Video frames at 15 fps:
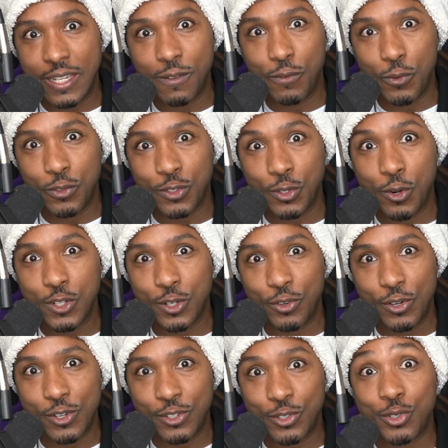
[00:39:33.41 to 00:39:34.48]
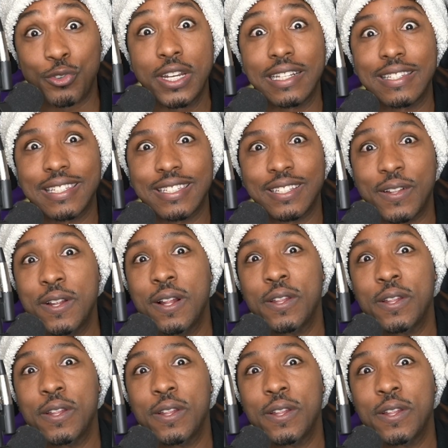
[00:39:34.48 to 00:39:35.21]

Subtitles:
evil sorcerer's tricks.